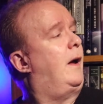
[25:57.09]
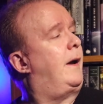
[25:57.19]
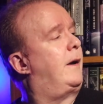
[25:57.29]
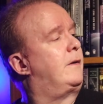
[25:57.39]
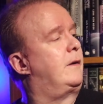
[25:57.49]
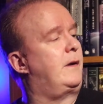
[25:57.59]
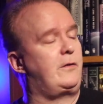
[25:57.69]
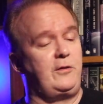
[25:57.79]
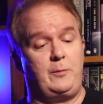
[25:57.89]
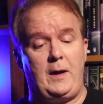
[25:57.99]
and uh, now
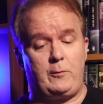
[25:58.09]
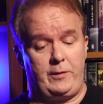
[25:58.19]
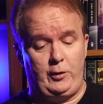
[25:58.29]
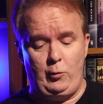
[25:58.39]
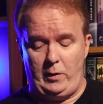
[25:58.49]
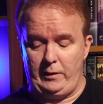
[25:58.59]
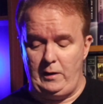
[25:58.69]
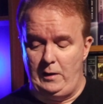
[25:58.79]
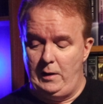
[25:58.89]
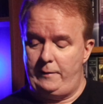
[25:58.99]
she's back with a new
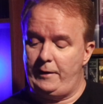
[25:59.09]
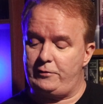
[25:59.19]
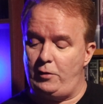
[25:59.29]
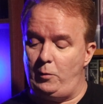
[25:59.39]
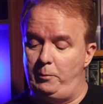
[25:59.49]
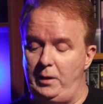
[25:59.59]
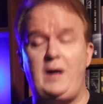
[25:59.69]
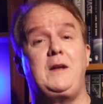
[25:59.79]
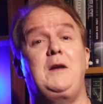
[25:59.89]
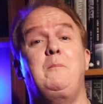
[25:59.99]
one that's called
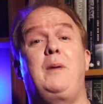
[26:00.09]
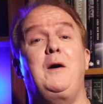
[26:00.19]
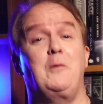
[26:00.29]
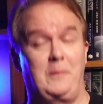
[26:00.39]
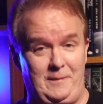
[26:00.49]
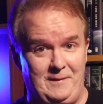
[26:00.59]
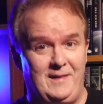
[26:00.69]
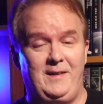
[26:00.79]
Blood and Bone.